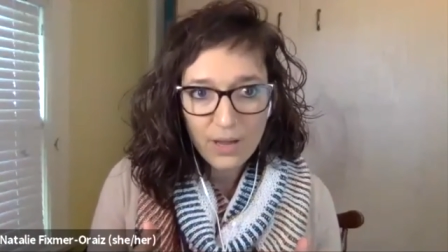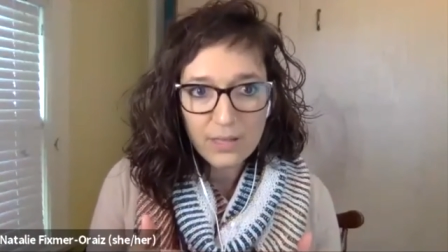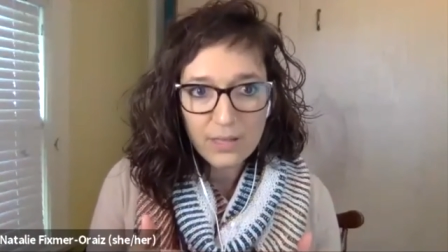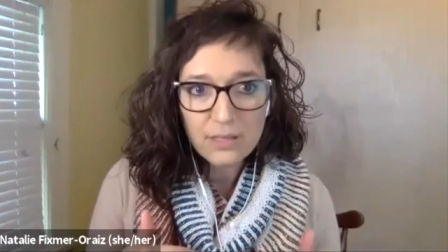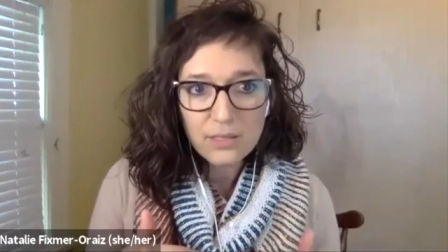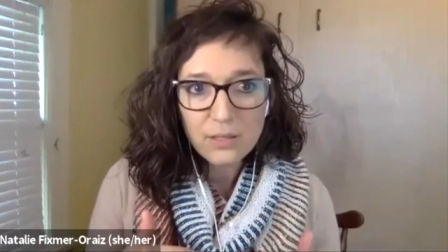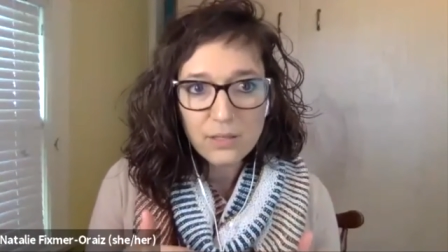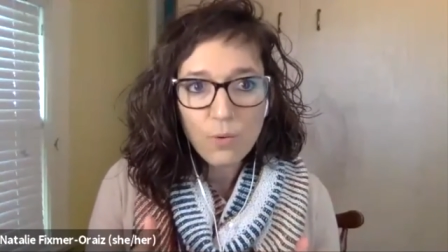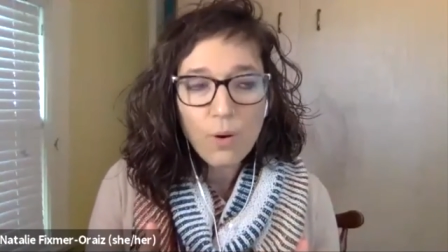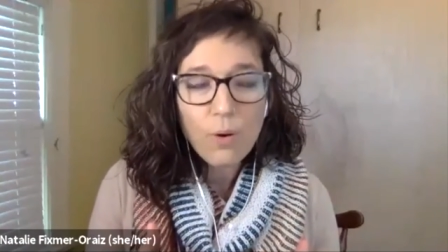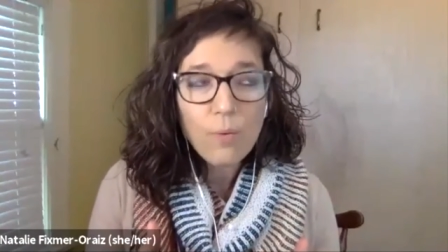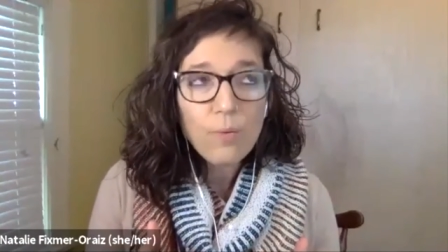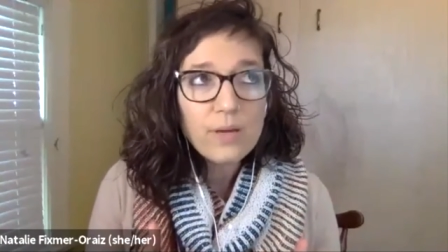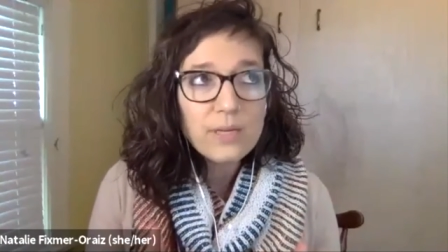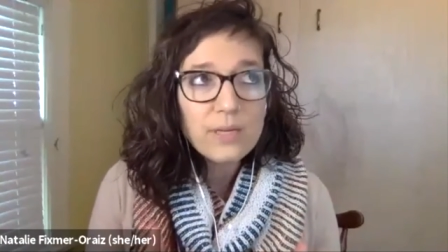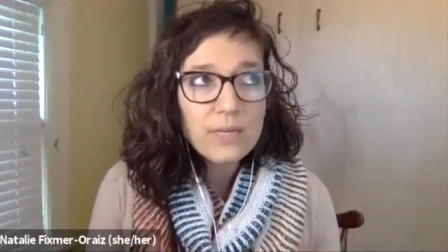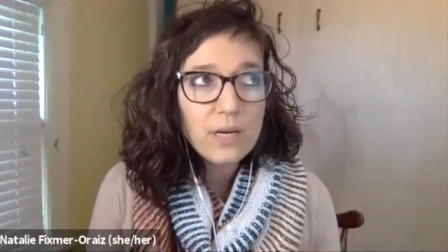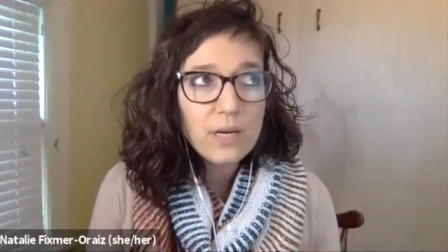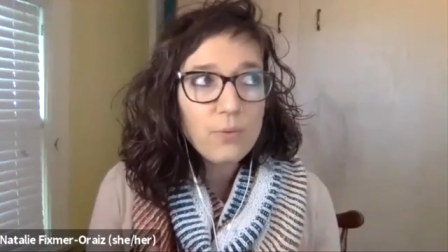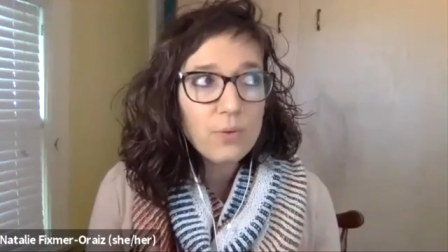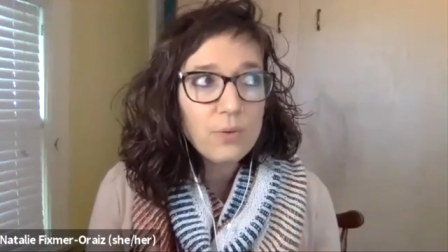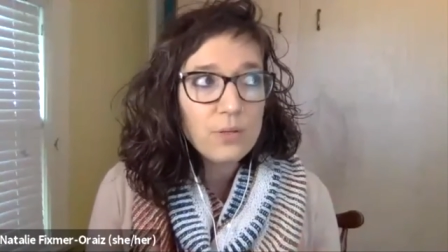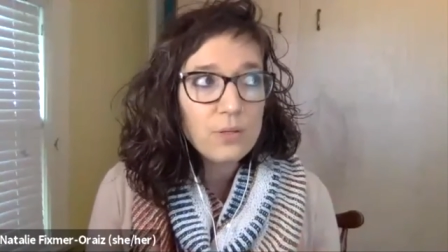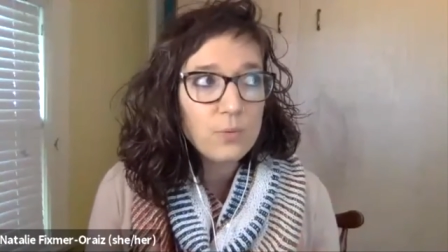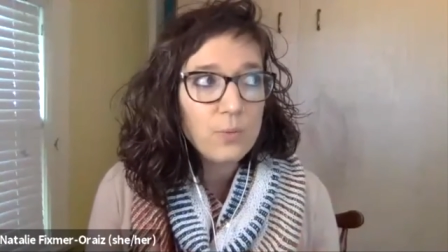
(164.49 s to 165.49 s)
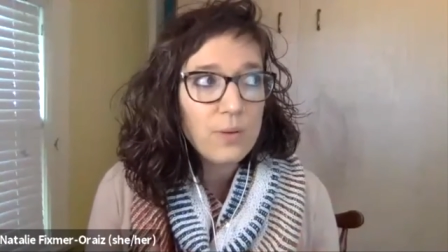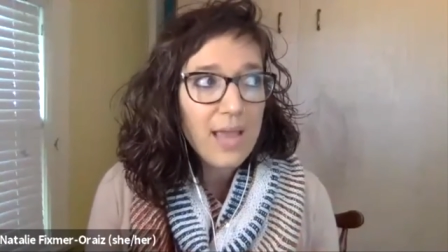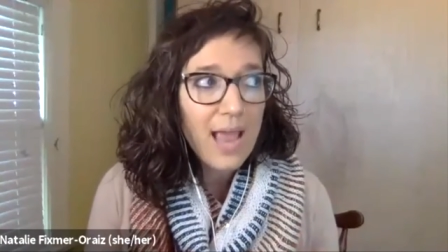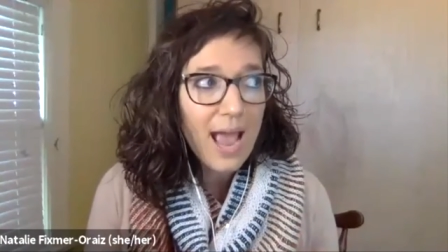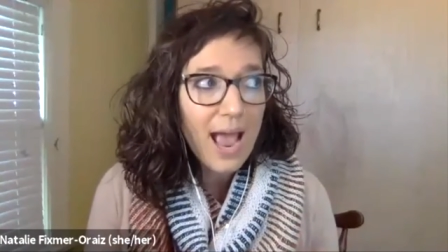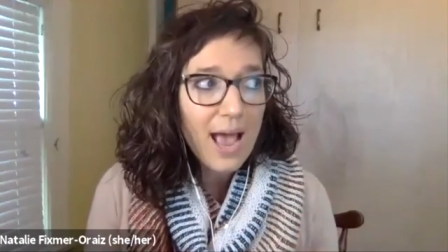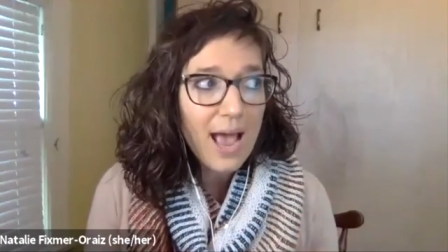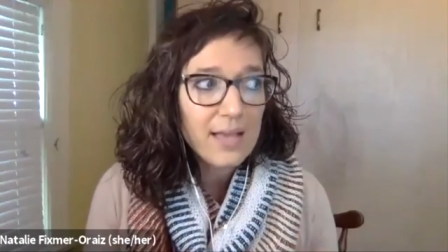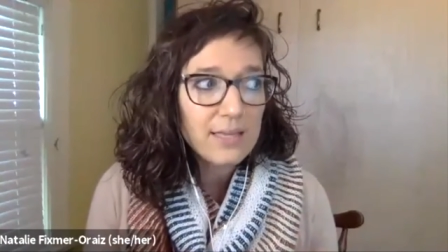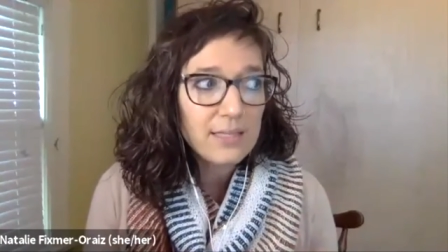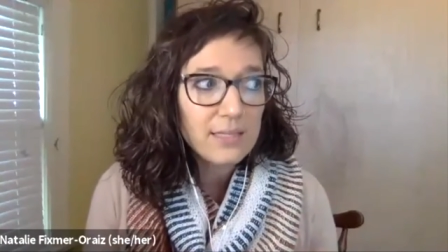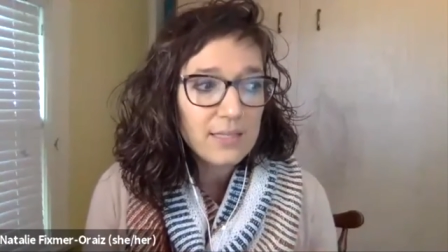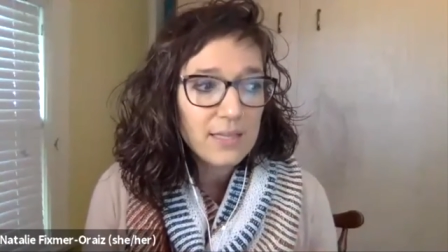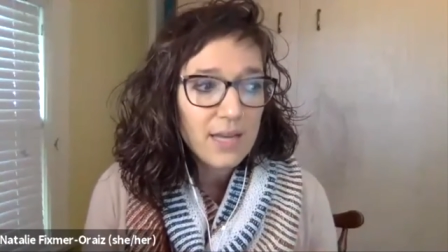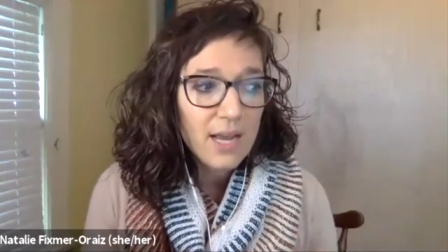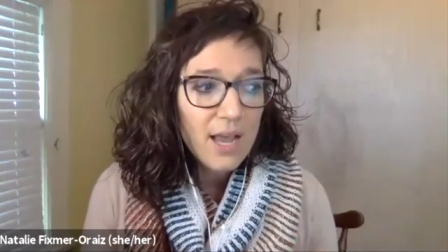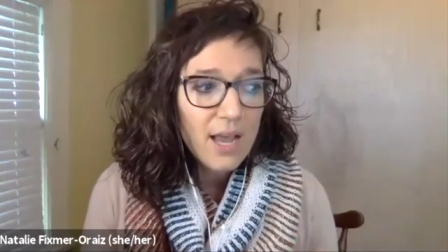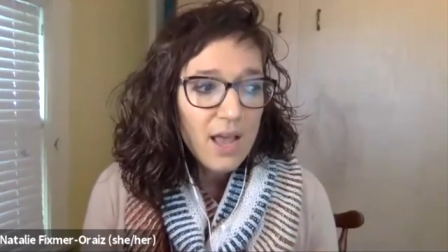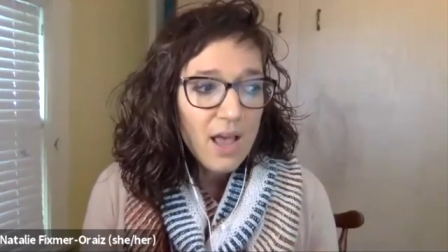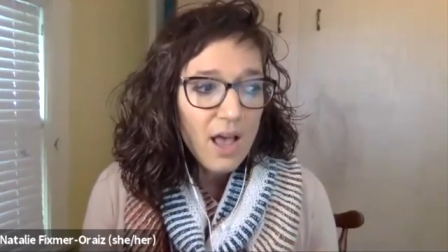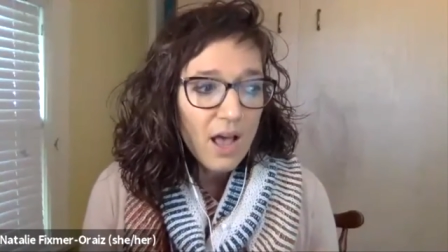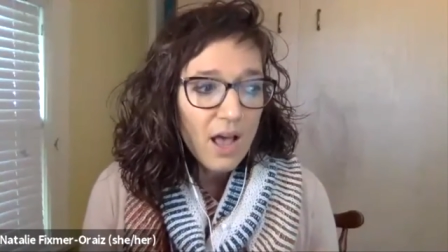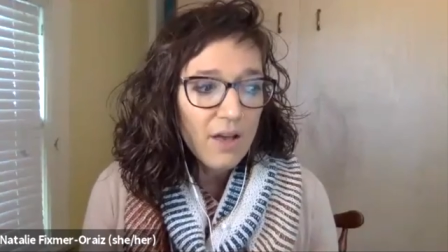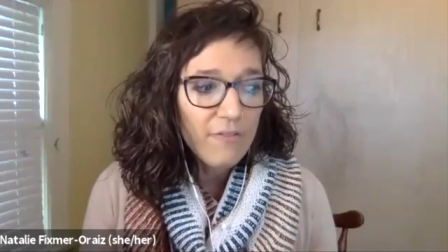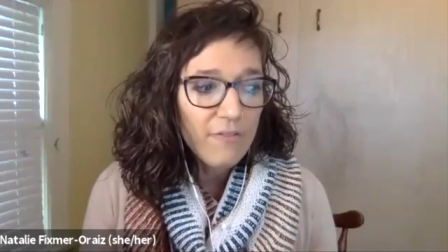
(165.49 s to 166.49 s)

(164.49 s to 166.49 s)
And so, what we did was we asked